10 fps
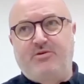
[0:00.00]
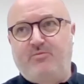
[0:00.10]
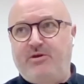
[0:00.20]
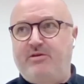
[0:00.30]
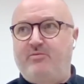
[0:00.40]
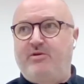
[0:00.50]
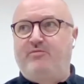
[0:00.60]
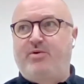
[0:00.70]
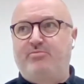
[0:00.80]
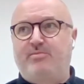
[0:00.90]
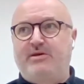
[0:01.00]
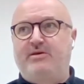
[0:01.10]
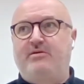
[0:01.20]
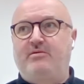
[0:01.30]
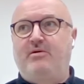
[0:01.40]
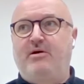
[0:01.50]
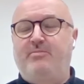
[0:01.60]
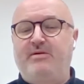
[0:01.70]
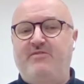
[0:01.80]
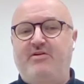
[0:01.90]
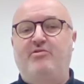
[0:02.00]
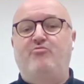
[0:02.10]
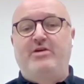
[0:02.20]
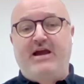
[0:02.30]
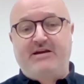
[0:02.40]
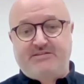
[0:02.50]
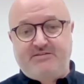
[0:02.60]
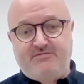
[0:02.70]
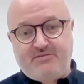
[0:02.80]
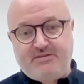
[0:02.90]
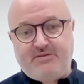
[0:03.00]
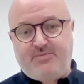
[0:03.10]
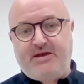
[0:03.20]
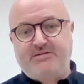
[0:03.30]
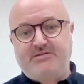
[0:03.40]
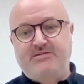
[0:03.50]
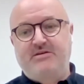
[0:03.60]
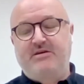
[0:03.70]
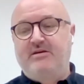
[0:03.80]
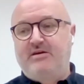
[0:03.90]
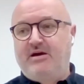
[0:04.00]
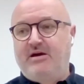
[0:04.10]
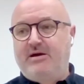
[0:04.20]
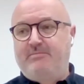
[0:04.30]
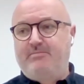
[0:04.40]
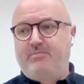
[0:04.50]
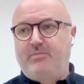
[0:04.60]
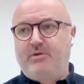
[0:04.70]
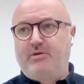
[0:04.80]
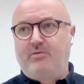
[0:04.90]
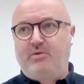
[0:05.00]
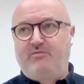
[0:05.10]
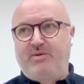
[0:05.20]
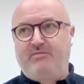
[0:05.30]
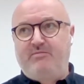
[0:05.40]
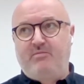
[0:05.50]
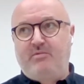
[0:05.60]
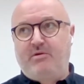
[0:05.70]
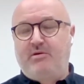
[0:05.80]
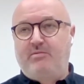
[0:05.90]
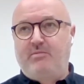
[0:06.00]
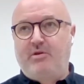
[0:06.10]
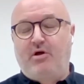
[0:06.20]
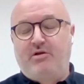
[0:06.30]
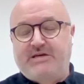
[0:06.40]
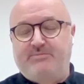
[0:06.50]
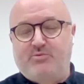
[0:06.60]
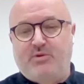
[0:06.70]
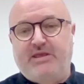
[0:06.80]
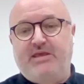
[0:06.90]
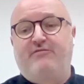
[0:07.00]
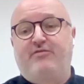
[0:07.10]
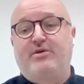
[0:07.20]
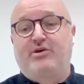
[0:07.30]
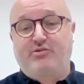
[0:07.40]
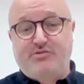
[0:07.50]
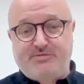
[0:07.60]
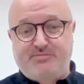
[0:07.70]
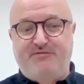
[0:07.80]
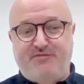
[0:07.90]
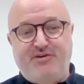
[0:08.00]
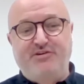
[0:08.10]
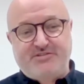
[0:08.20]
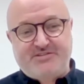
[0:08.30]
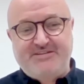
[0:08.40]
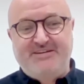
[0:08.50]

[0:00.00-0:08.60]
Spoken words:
one. We probably been very reactive in the past. We've been a lot of times we'll hear from the customer first